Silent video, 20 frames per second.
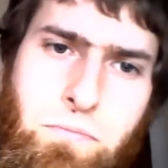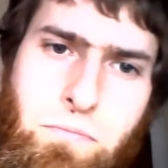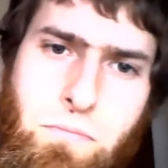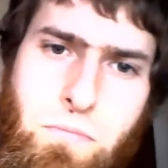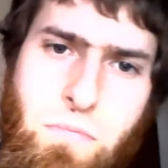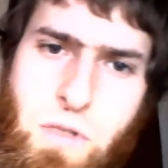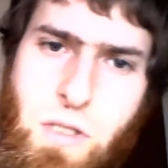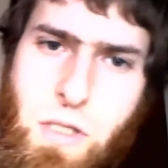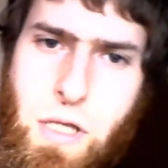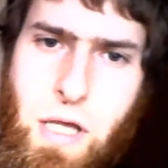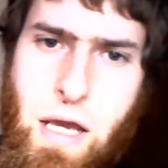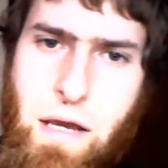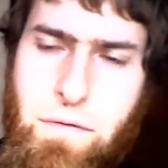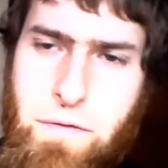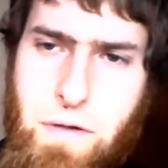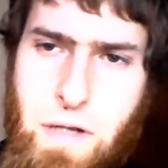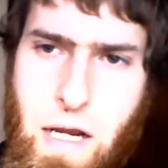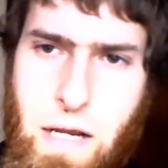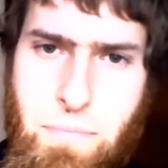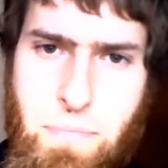So they
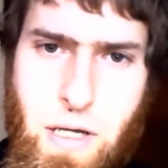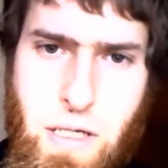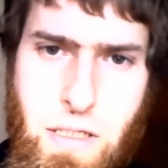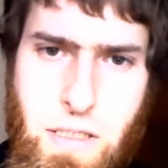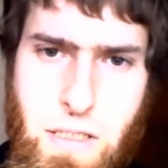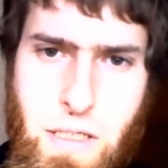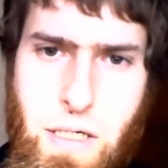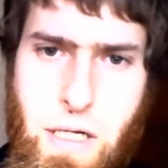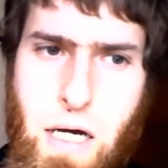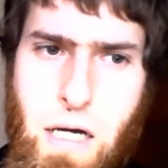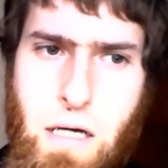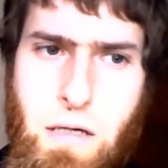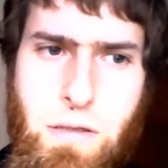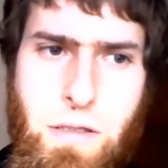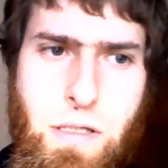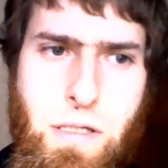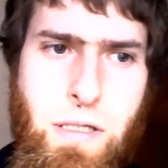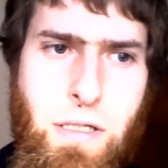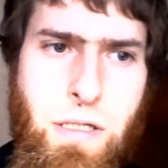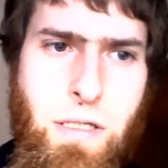have clay plastered
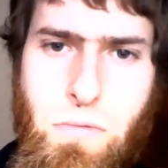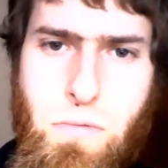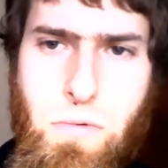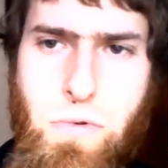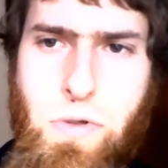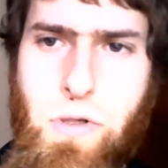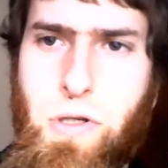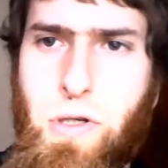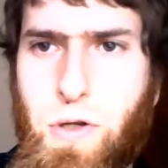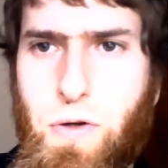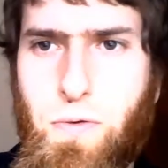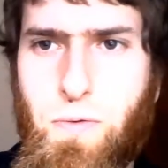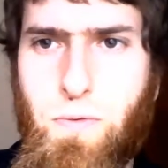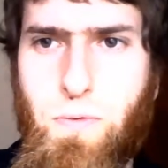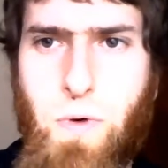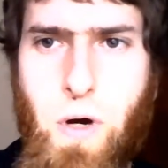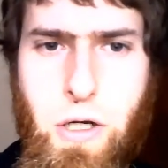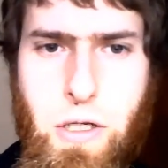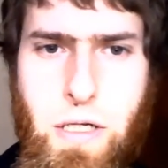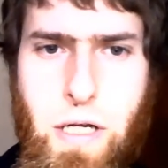houses,
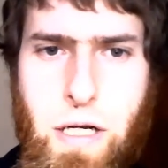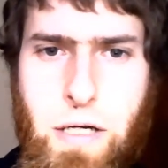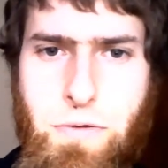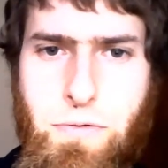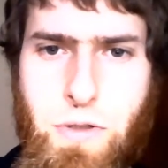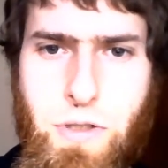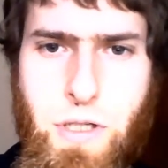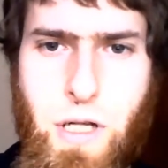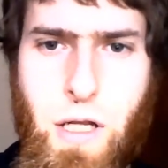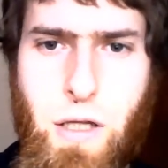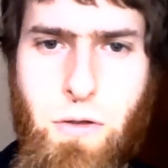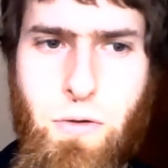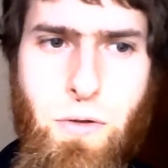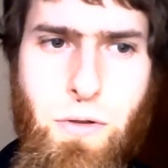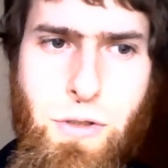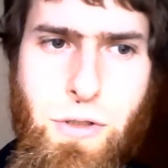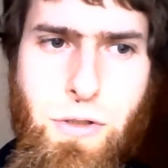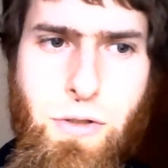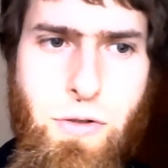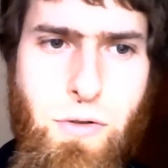new architectural style,
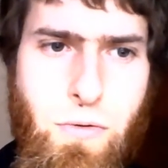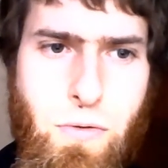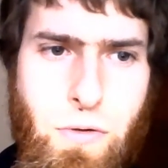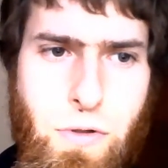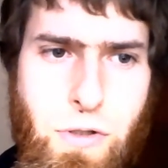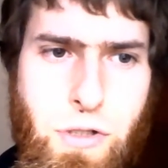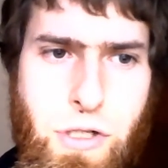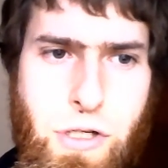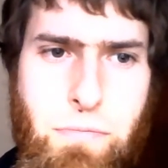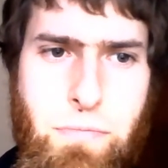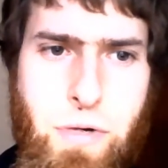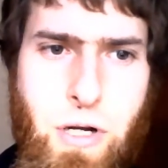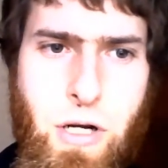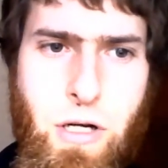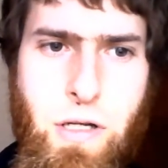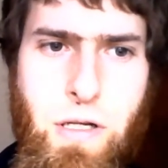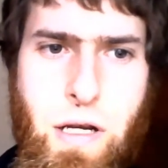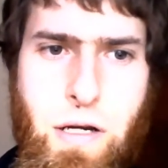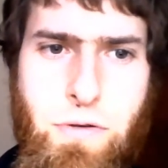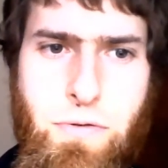costumed
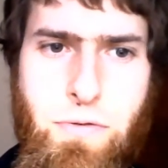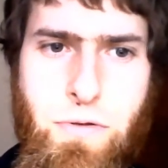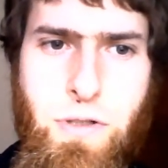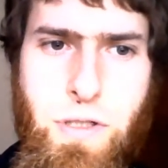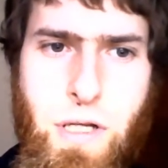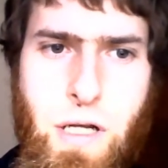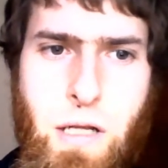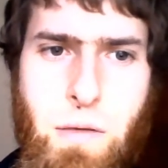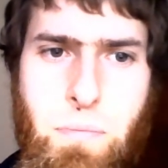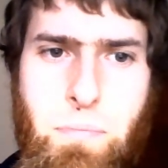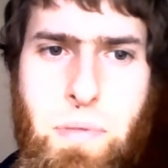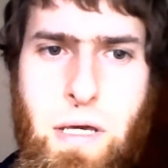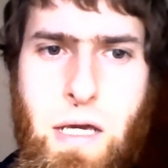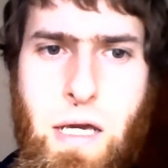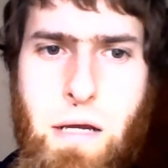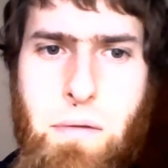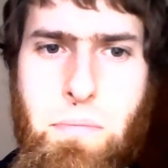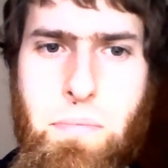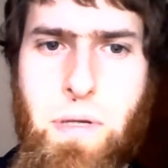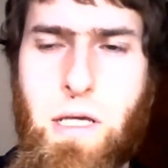architectural style,
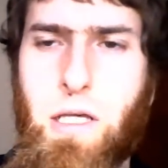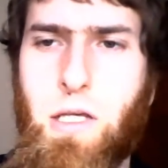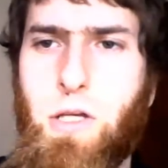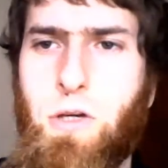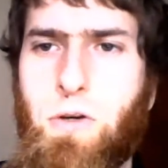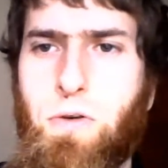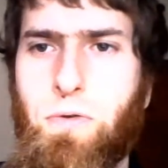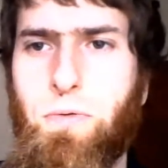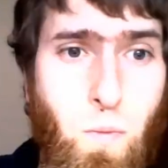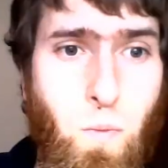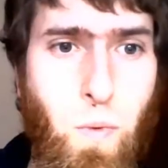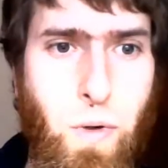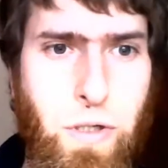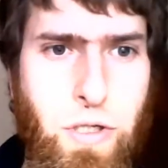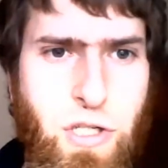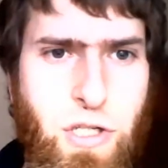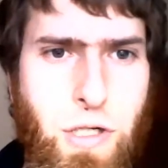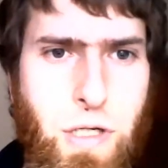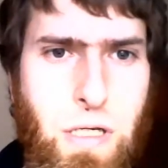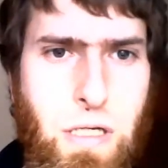P and PQ,
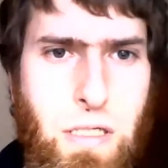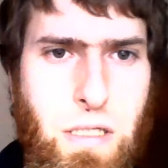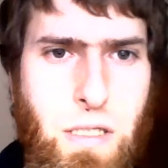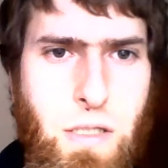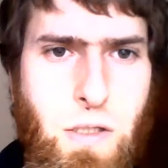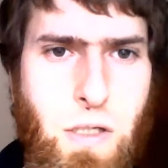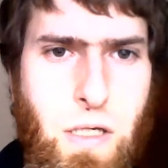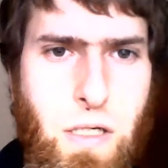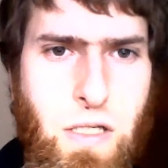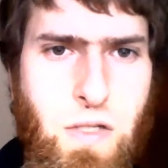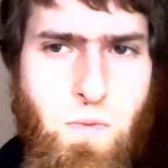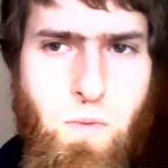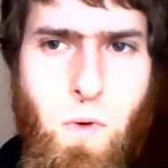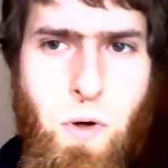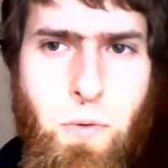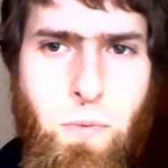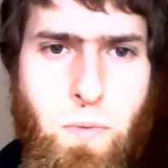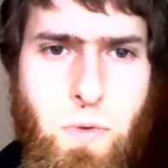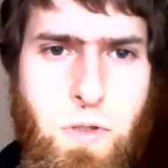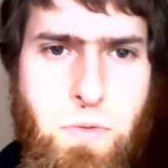which is
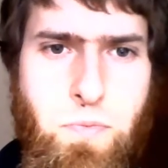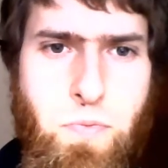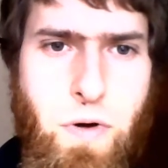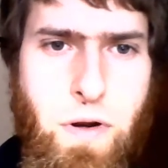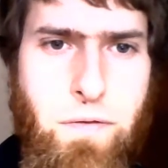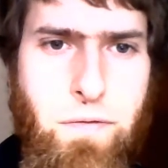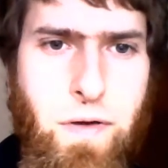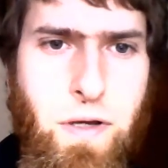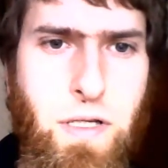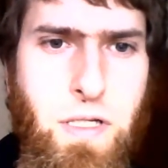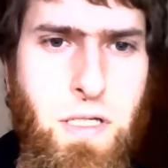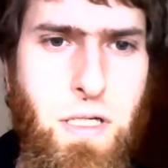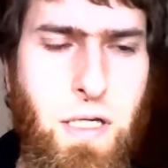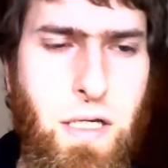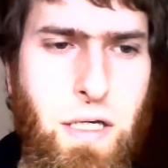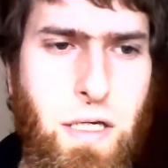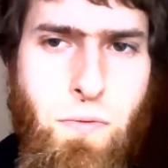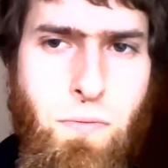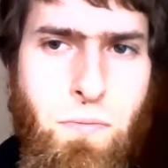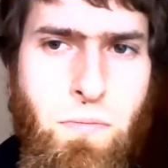what was
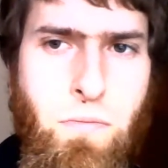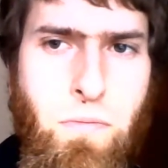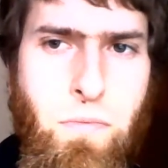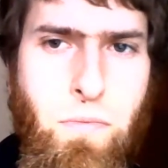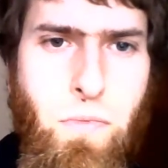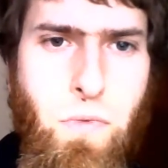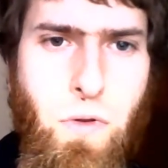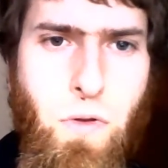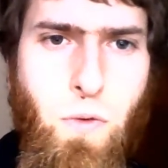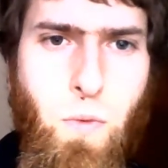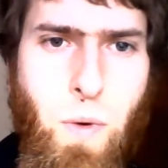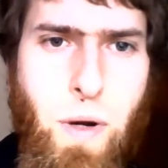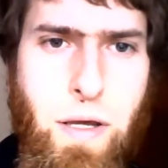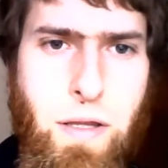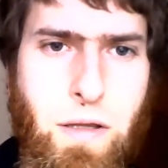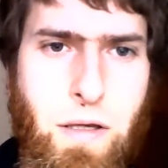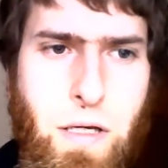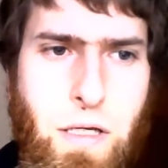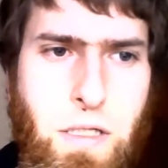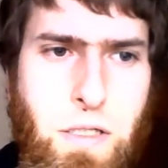previously the way
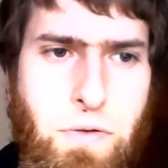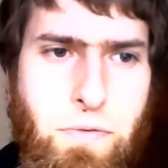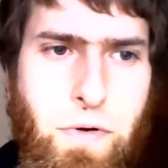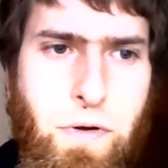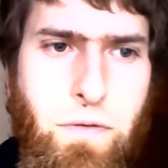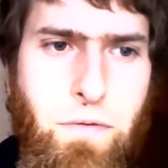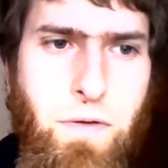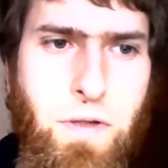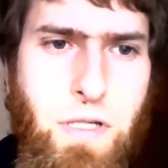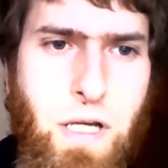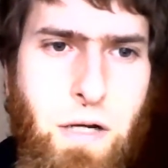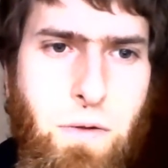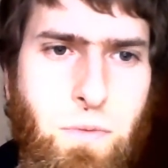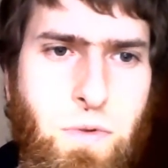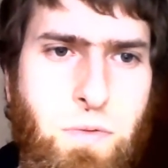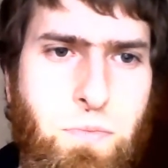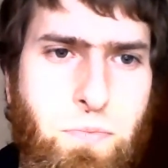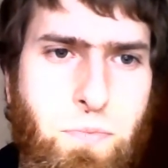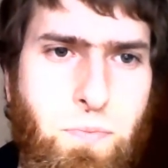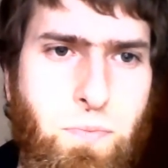the history of the site
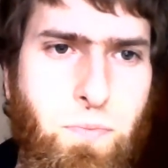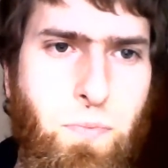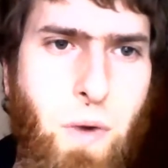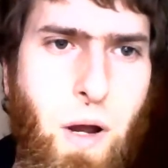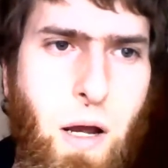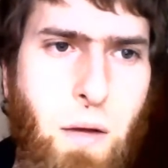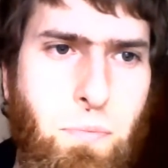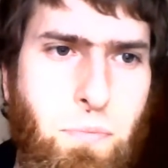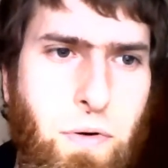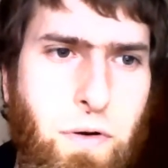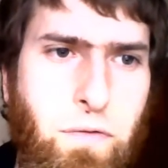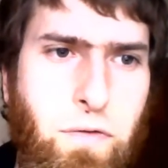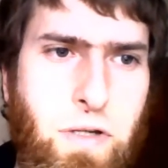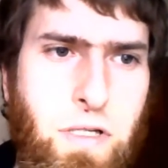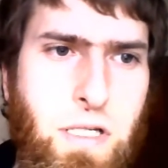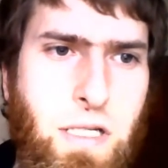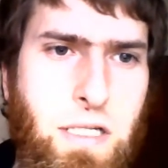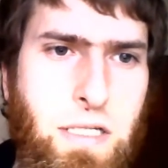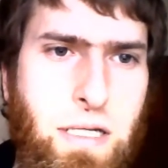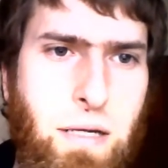was
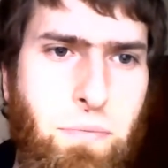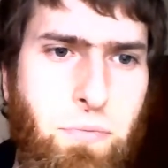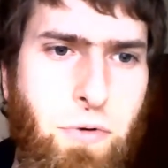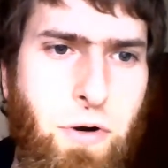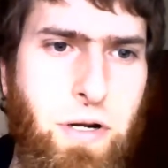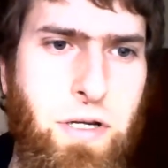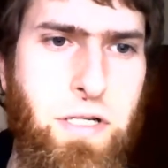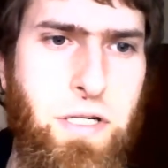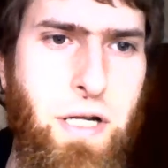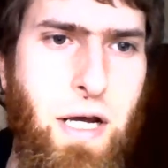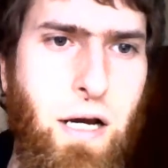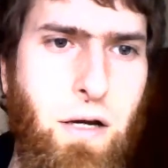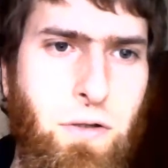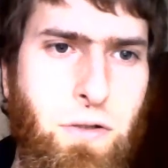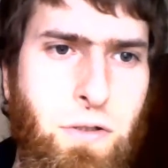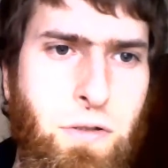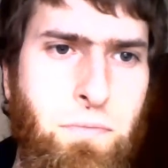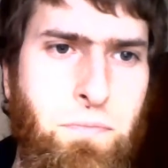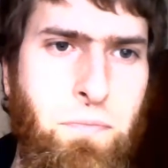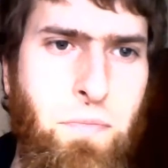previously separated out,